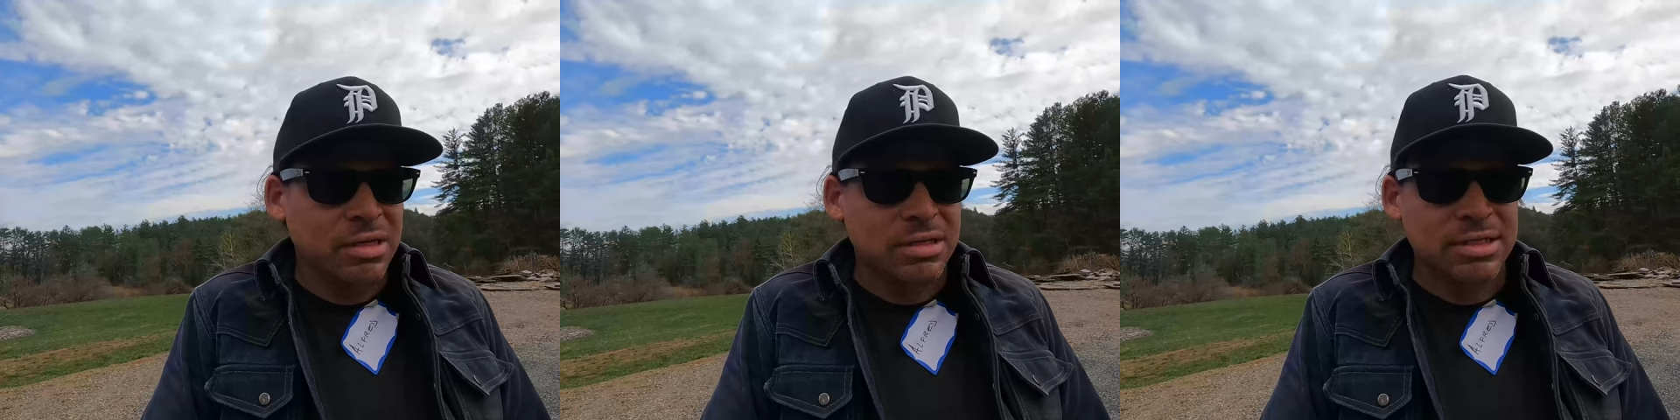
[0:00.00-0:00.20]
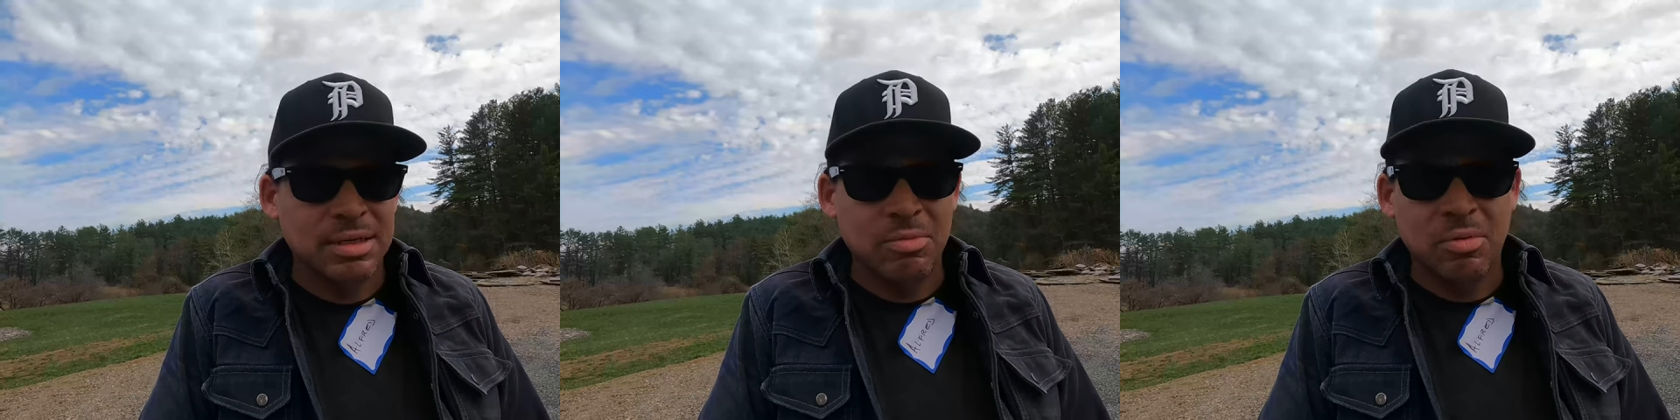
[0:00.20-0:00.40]

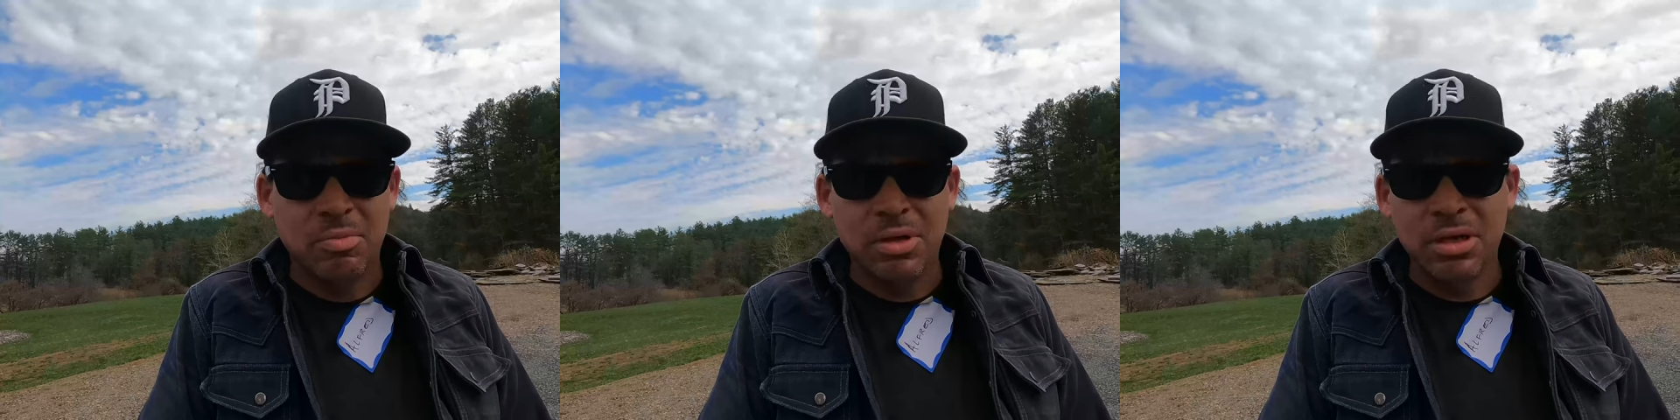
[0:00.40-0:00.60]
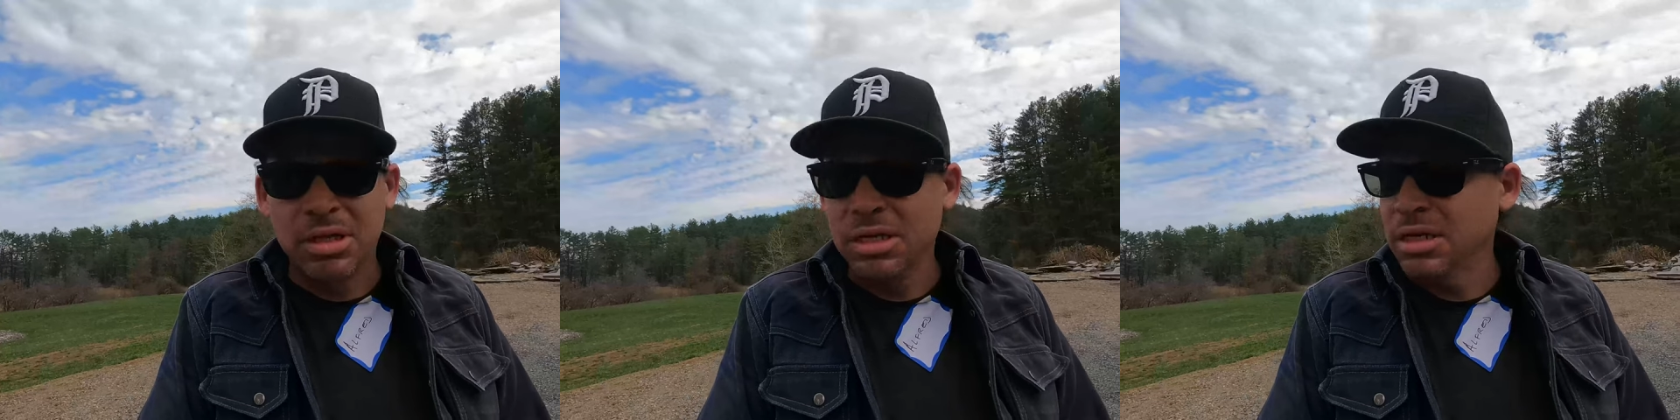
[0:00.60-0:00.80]
some
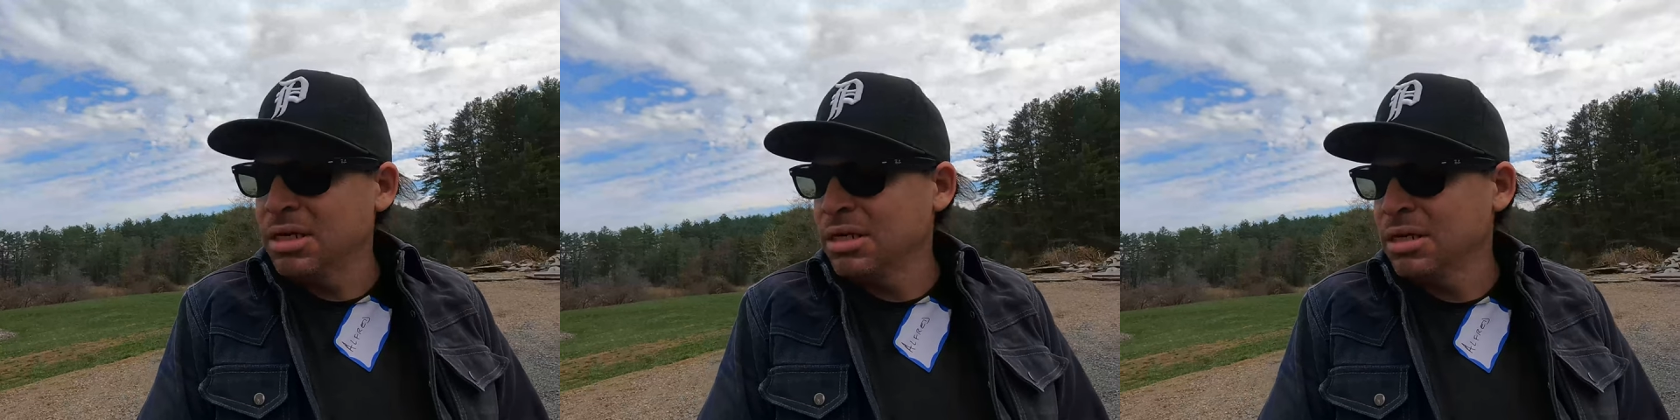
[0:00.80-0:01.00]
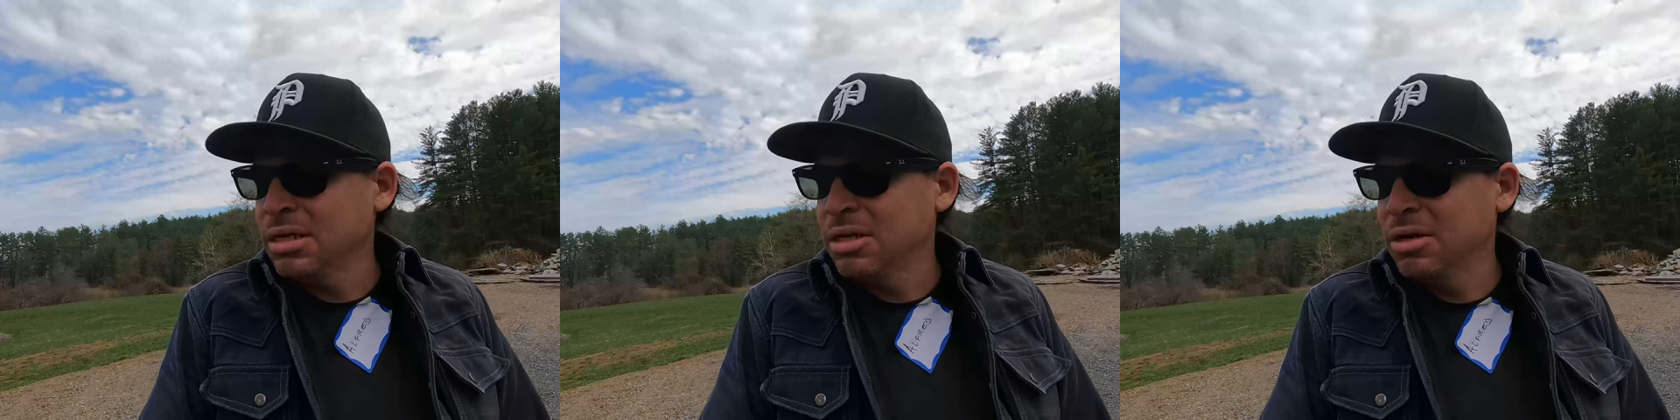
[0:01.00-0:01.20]

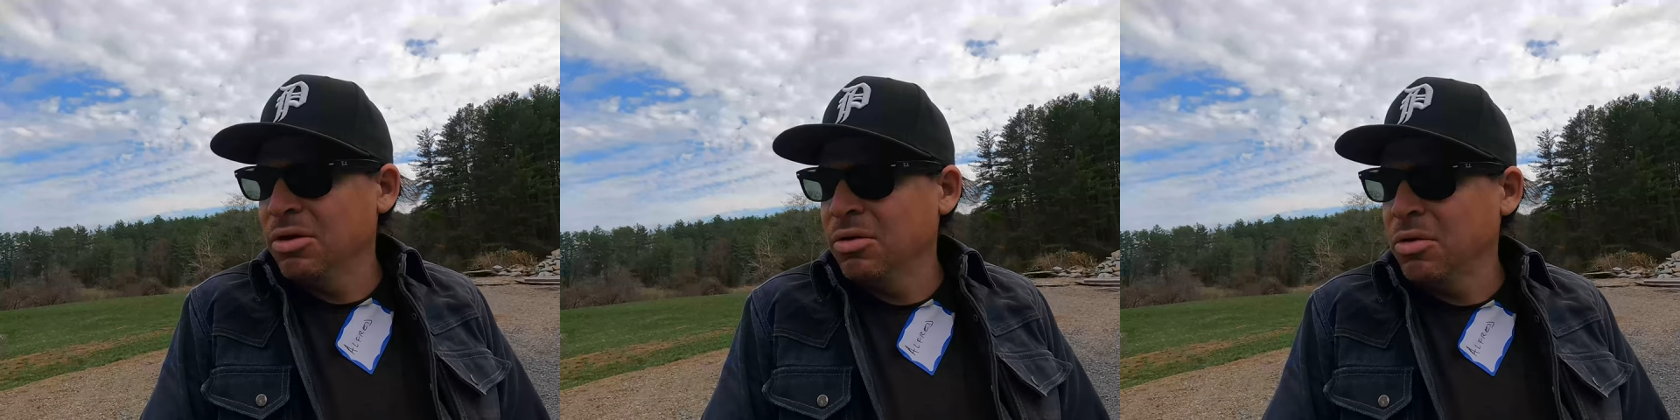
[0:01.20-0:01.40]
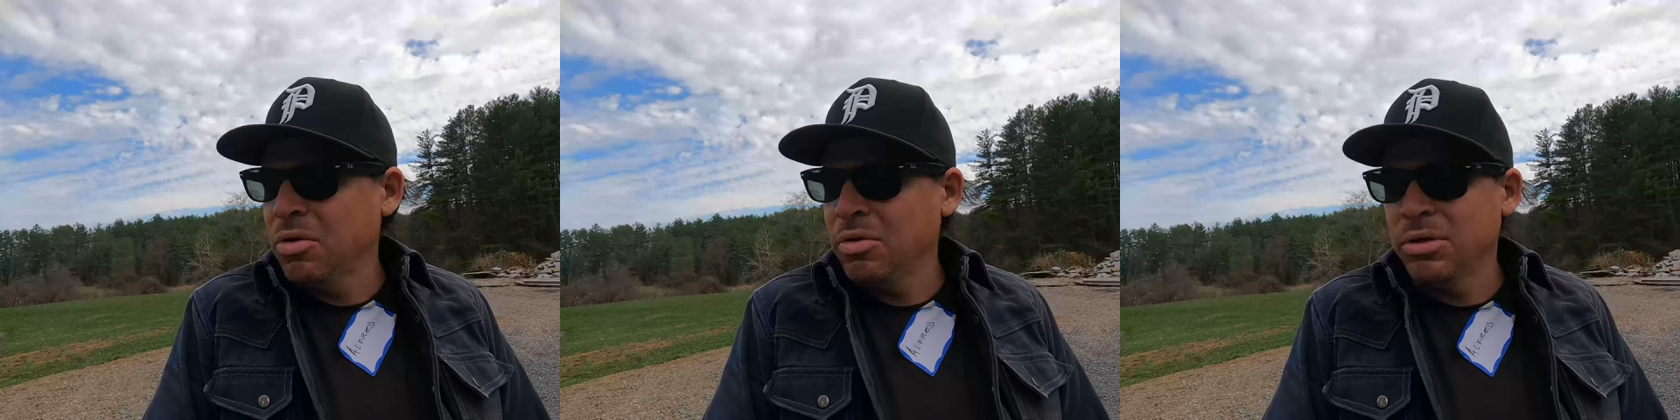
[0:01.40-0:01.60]
ability you
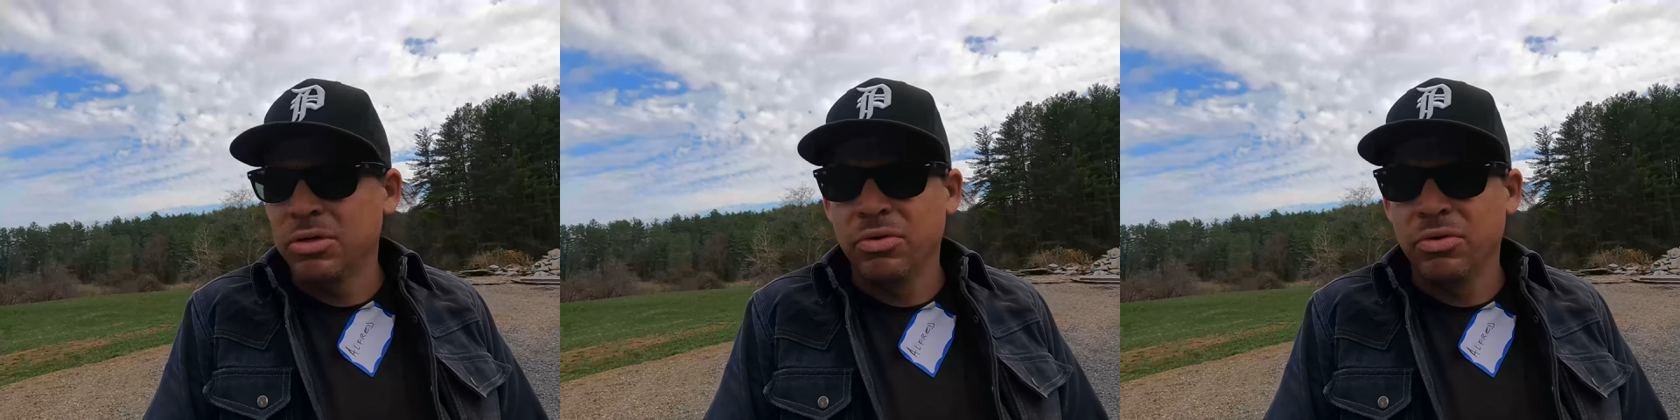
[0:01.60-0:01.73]
know according